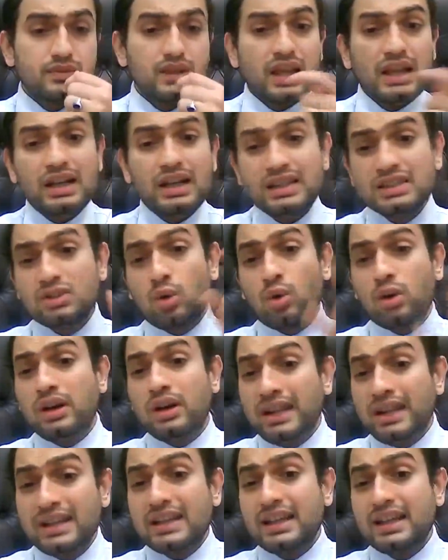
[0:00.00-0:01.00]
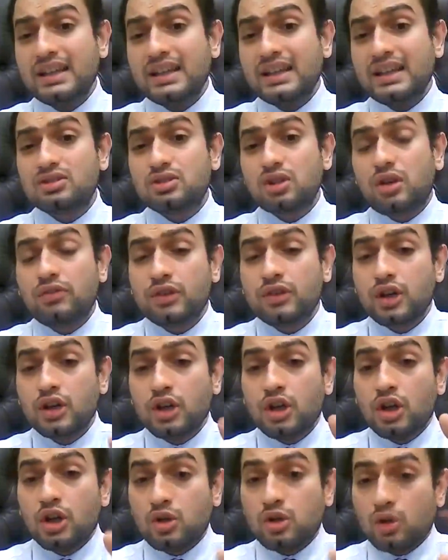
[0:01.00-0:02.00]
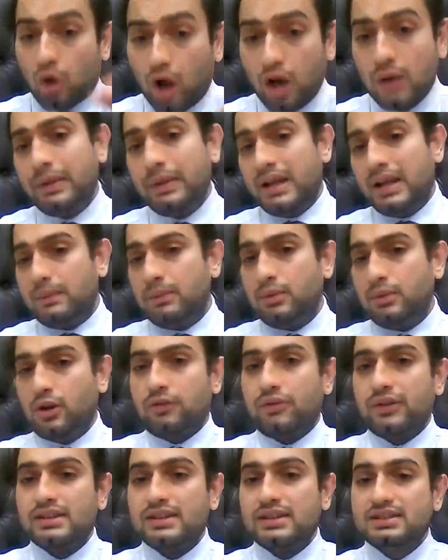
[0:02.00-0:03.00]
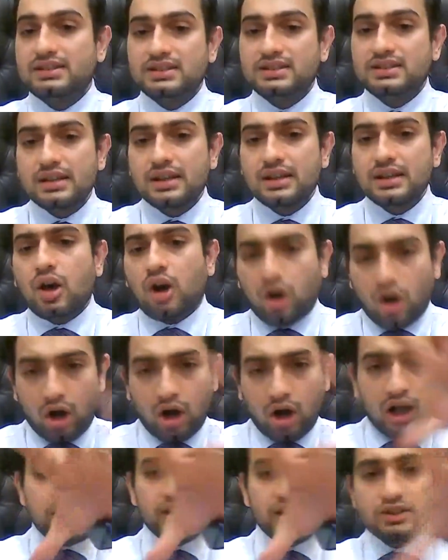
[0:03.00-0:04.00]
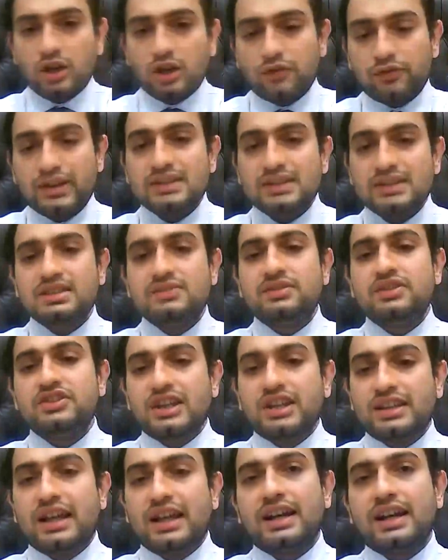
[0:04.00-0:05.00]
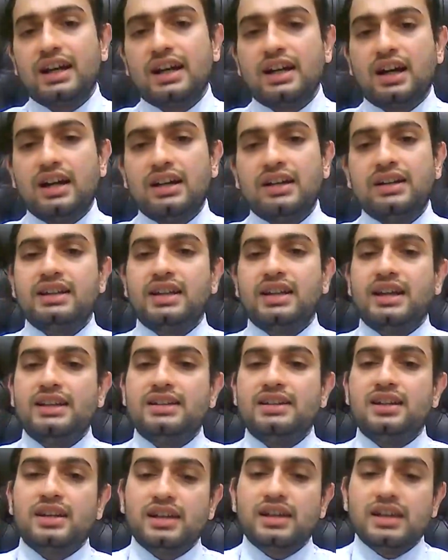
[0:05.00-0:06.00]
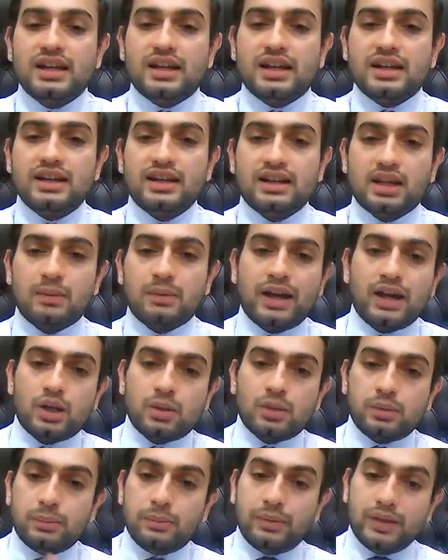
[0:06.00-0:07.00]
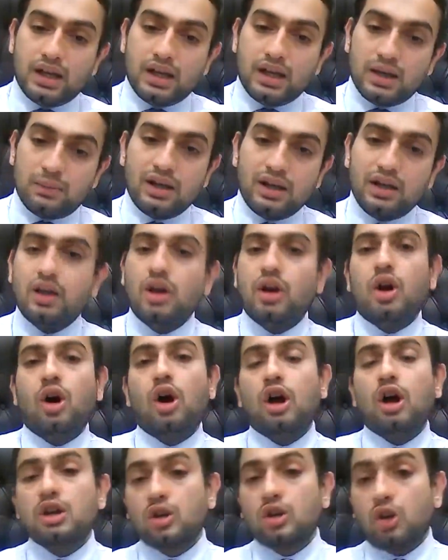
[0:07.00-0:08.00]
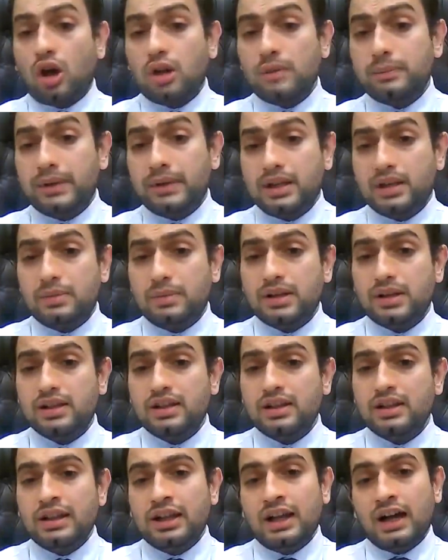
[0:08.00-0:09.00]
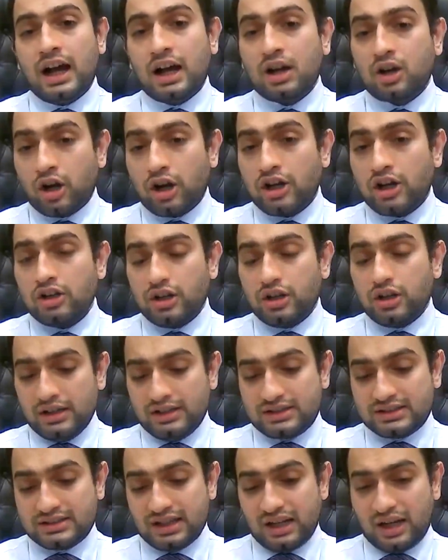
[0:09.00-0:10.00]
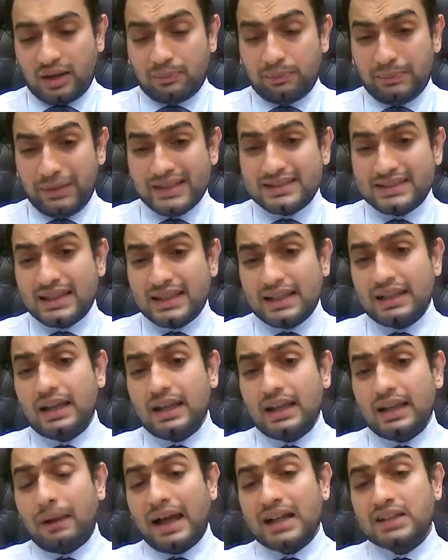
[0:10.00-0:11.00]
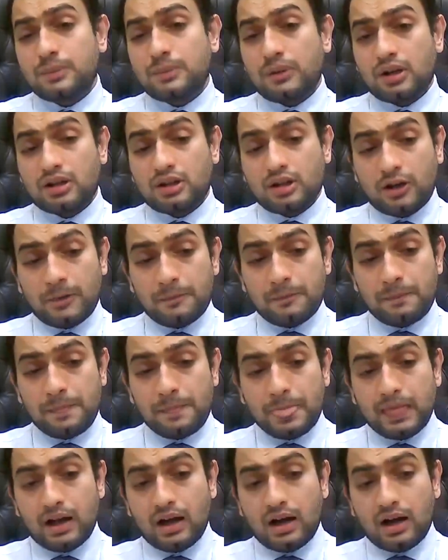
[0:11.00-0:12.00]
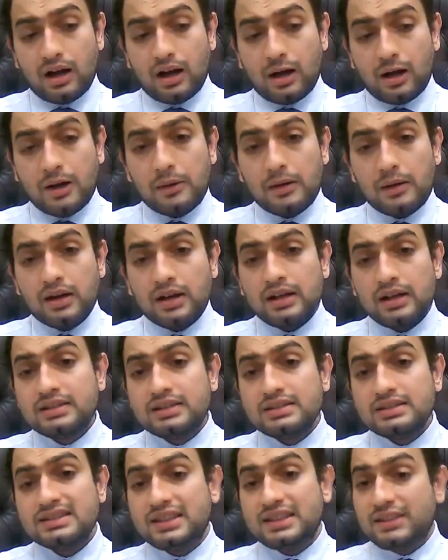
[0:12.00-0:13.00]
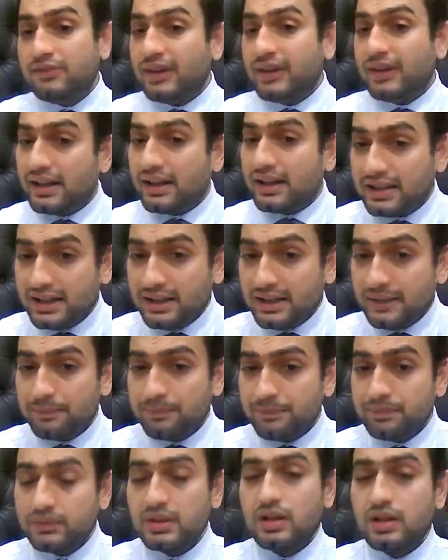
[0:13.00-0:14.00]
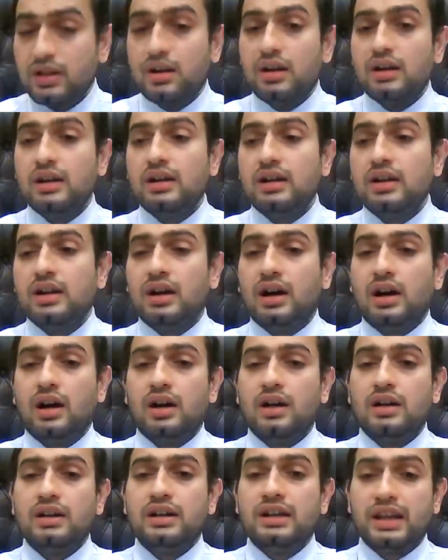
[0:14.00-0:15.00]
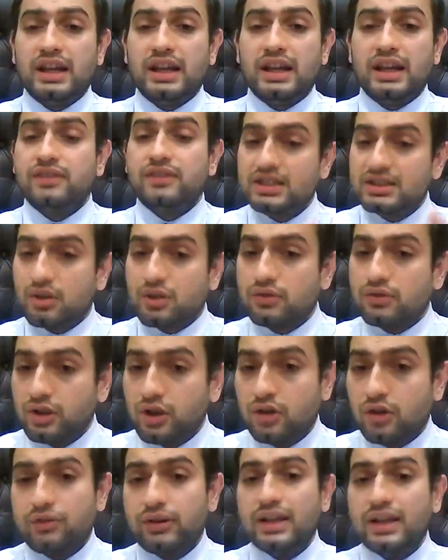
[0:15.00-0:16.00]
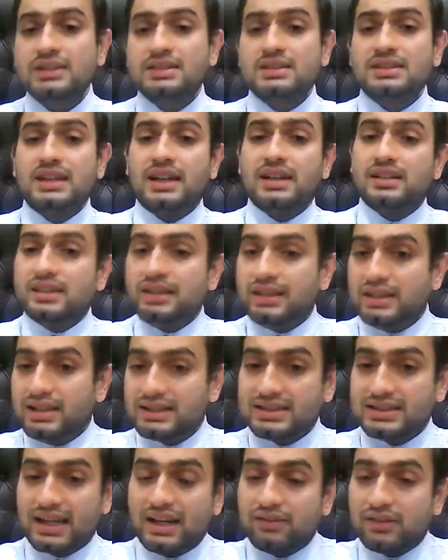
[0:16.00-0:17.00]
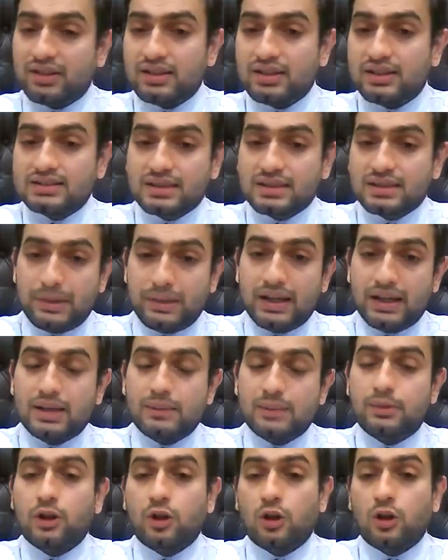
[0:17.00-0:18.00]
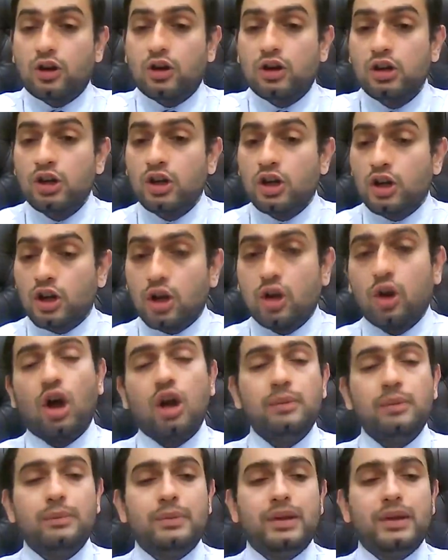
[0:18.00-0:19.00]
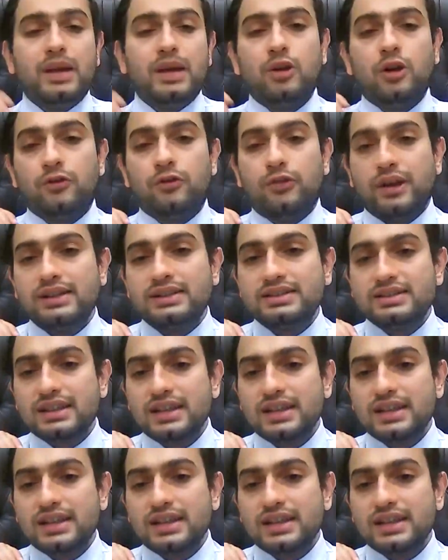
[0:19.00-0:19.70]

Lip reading: It is only in cases of non-bailable offenses. All these offenses which are there in our country, they're either determined to be bailable or non-bailable. It's basically as per the severity, the graveness of the offense, that they decide whether it's a bailable or a non-bailable offense.